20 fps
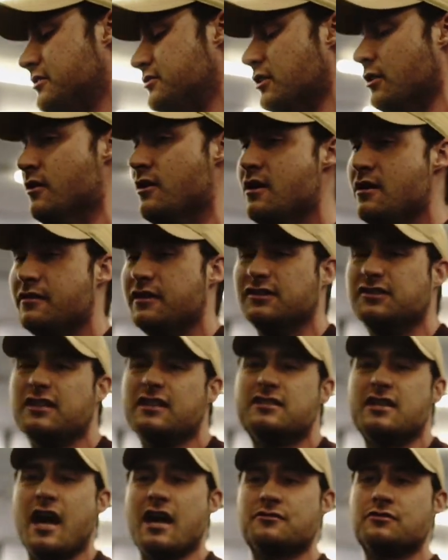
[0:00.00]
So this is an
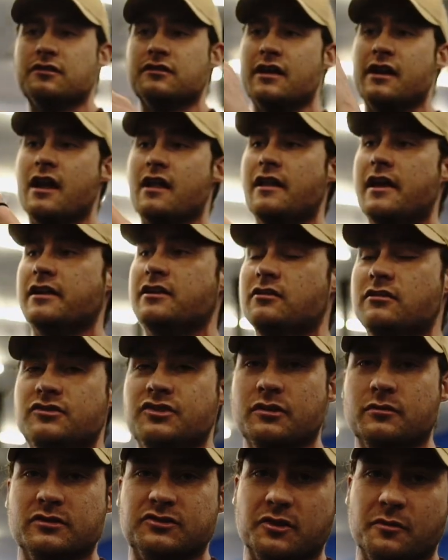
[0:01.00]
attachment that I like
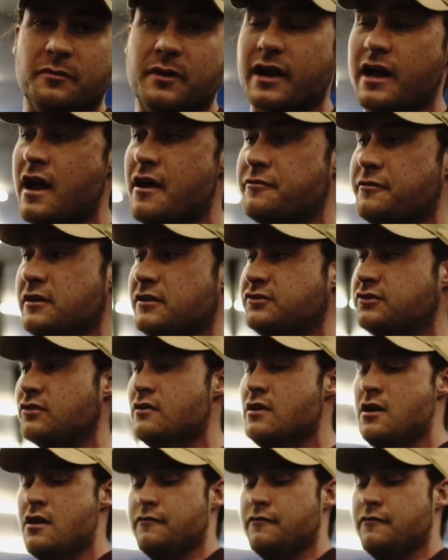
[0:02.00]
using with some of my athletes.